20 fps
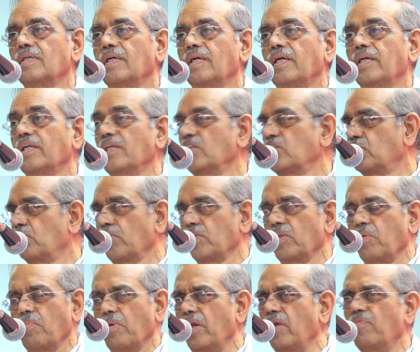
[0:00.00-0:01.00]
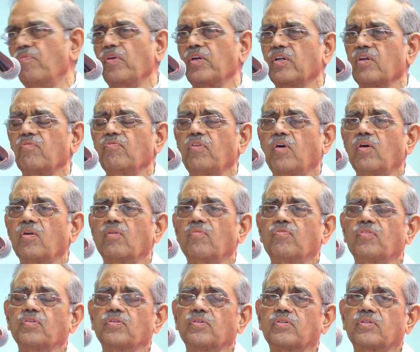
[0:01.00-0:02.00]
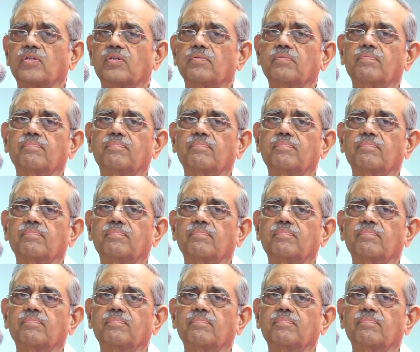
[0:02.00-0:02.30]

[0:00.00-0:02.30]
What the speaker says: It is for the benefit of all of us.